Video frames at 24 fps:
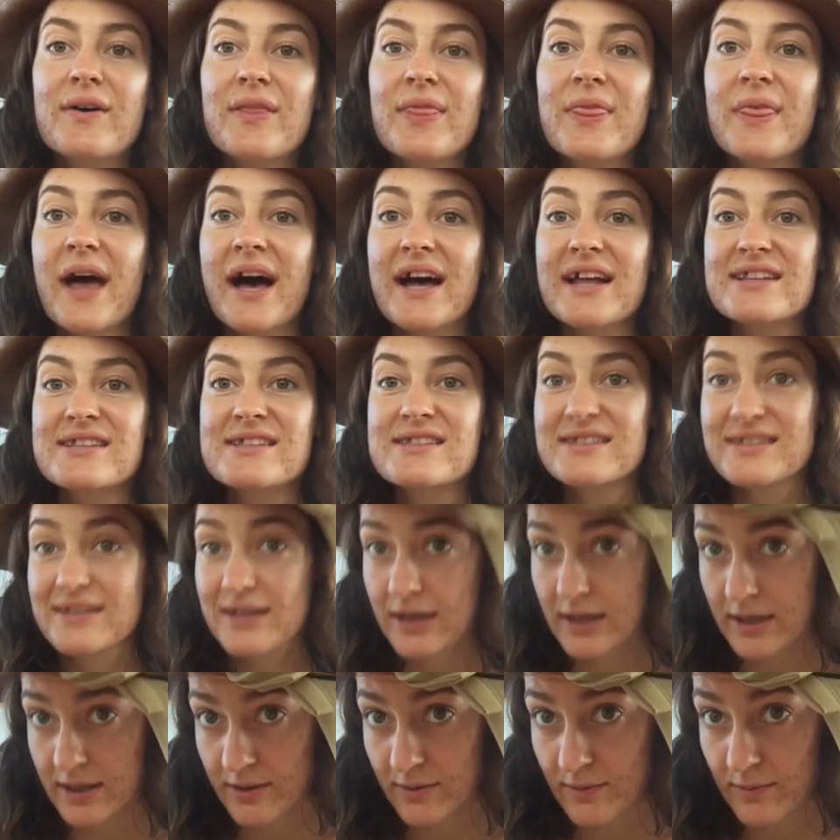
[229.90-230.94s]
that's
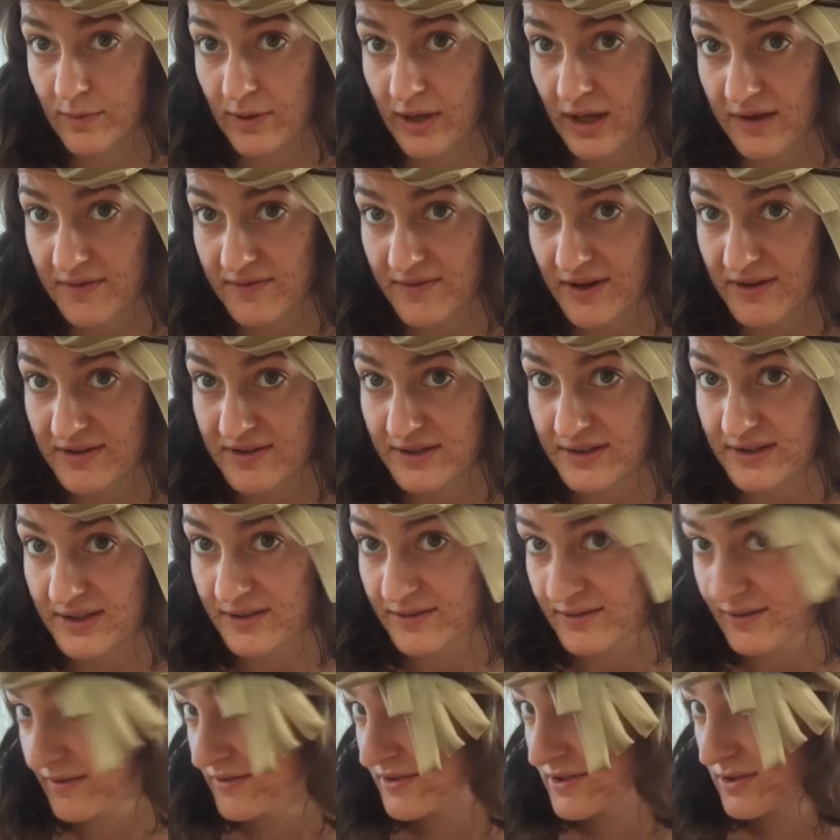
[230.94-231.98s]
what I found at the
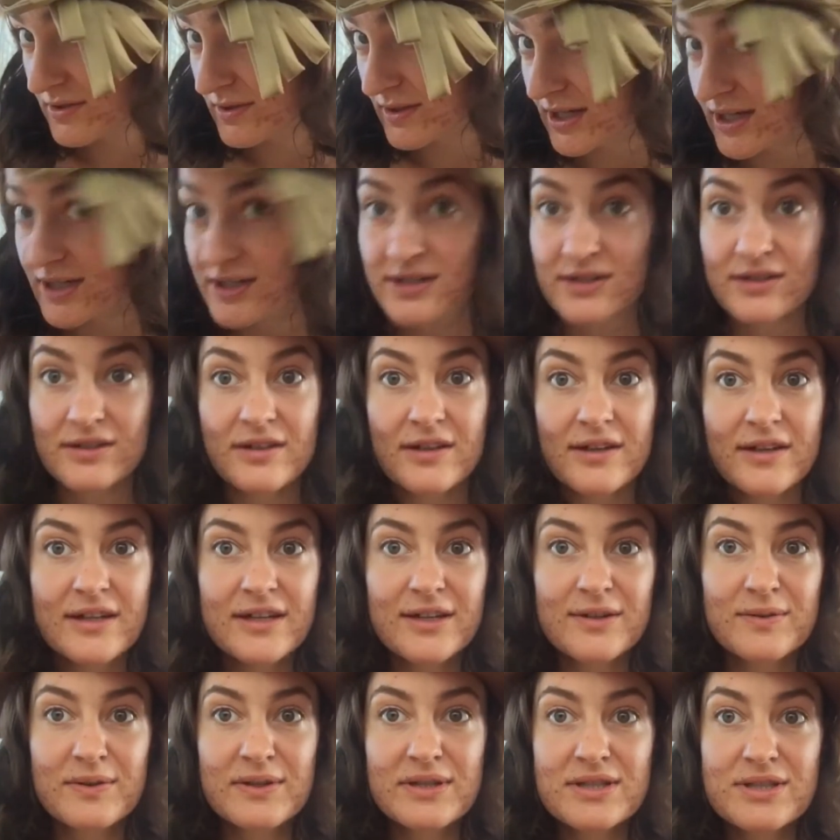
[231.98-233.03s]
thrift store yesterday. It
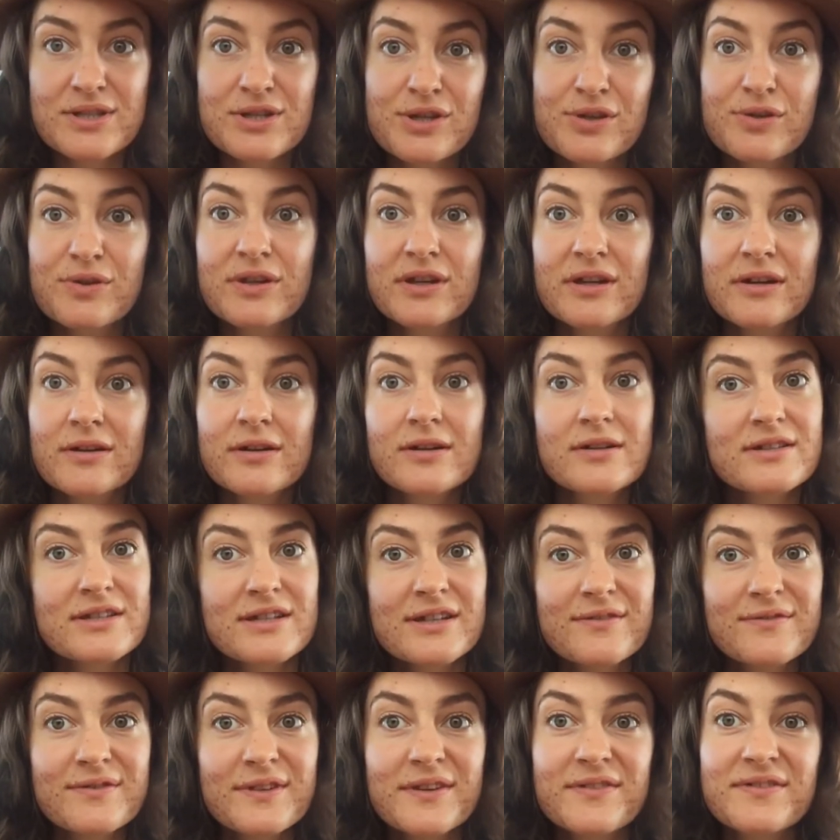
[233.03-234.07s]
was 2 euros
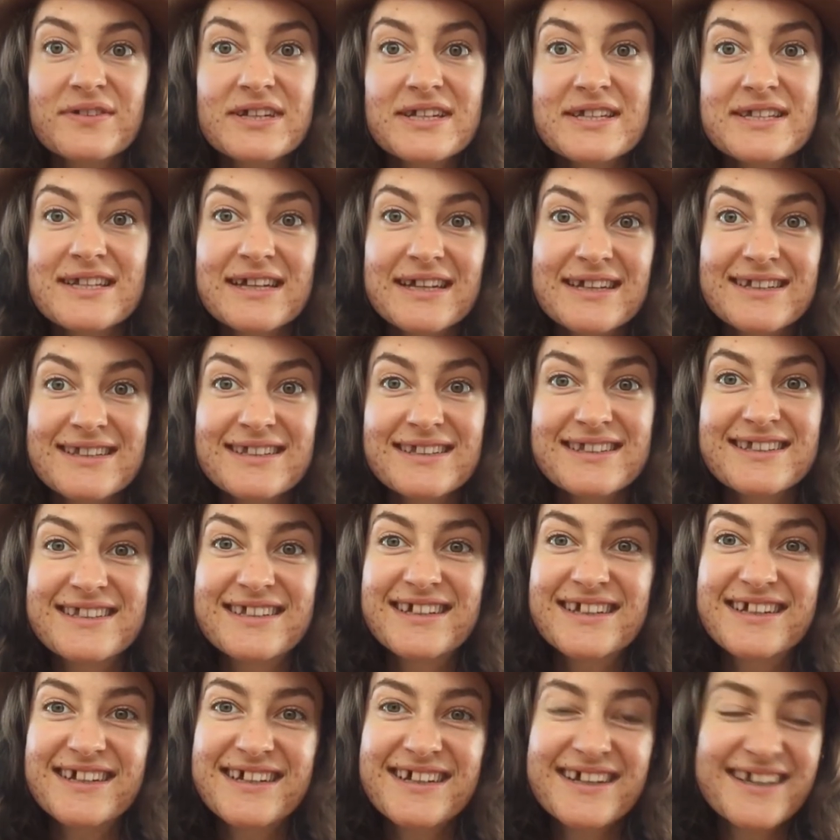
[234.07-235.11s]
and 50 cents.
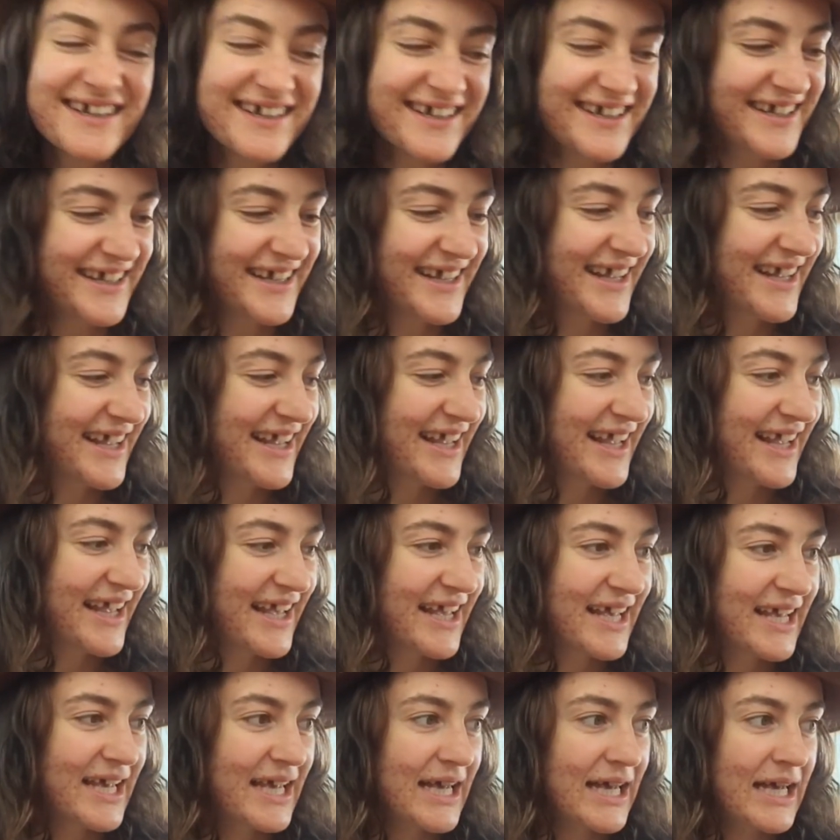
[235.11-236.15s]

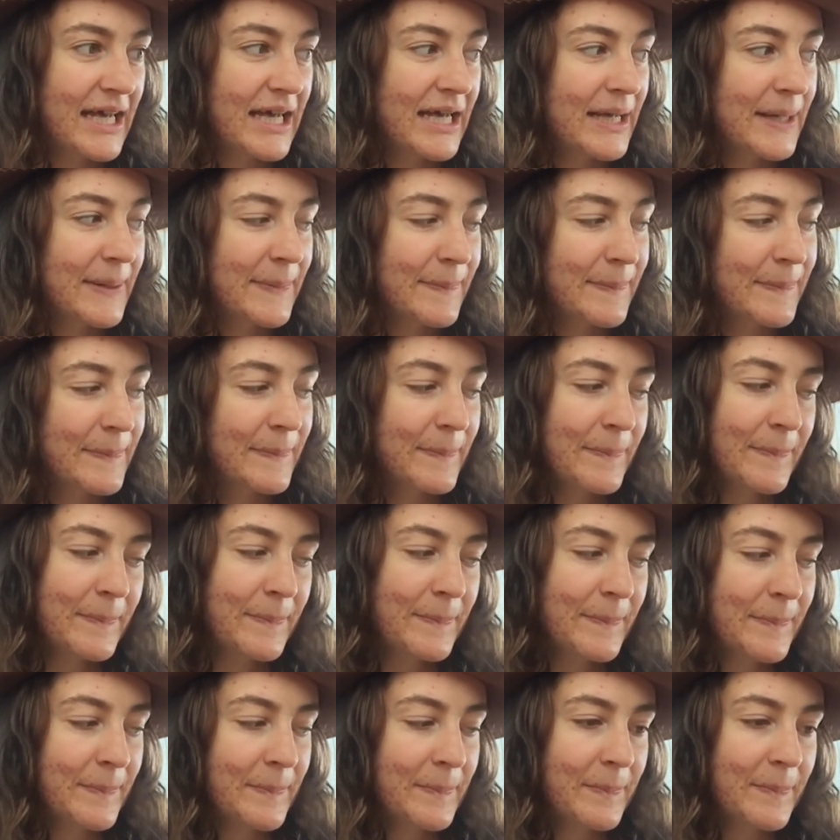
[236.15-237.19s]

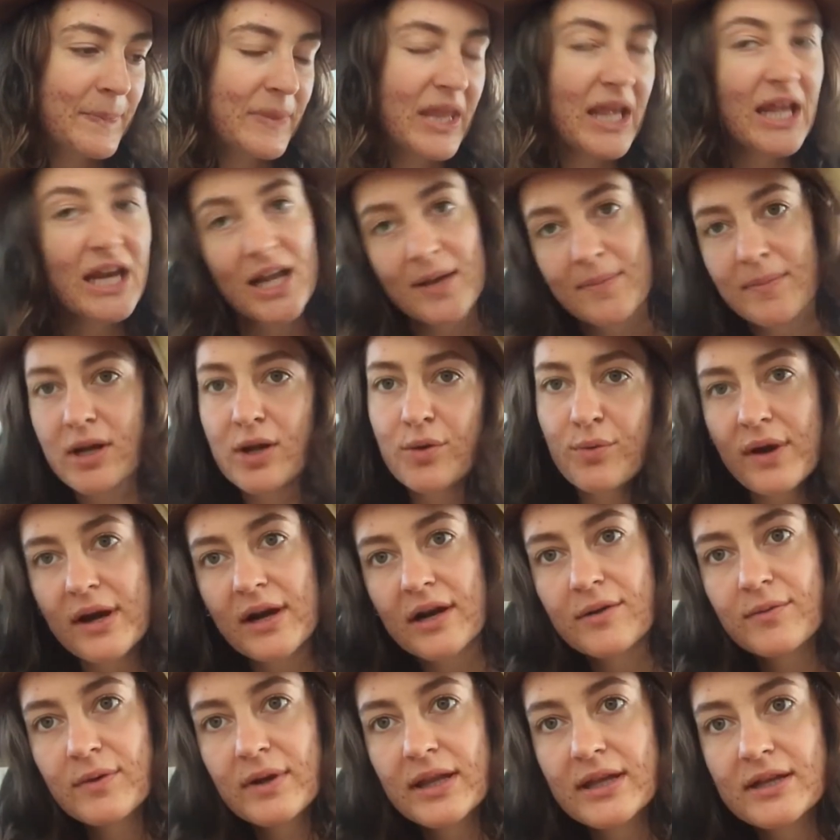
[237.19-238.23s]
And I'm gonna wear
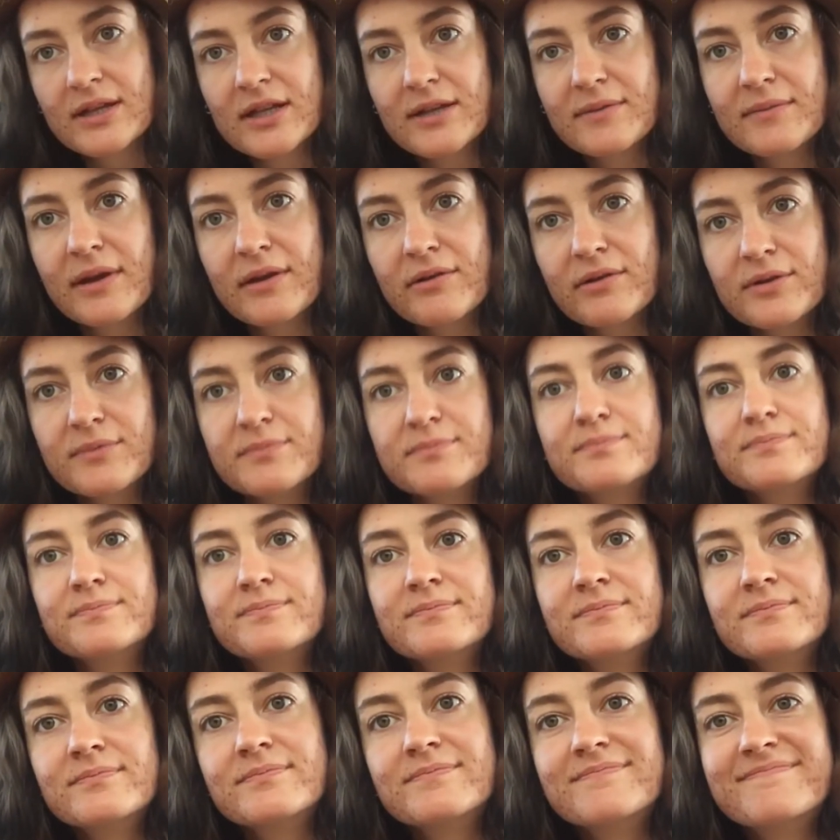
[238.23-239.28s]
it while I clean my room.
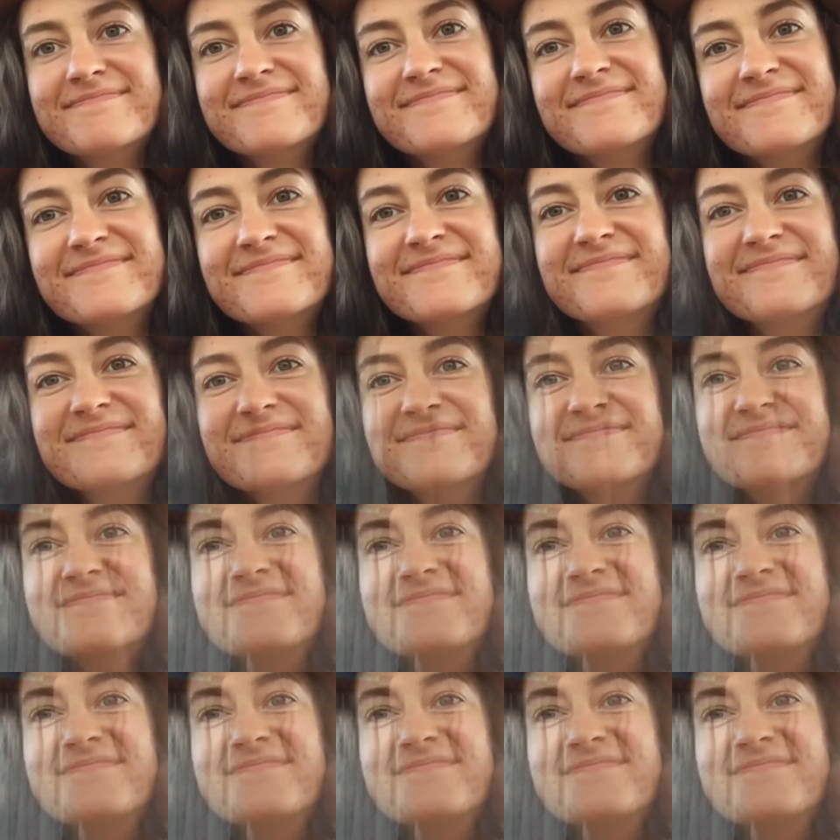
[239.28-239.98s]
Okay,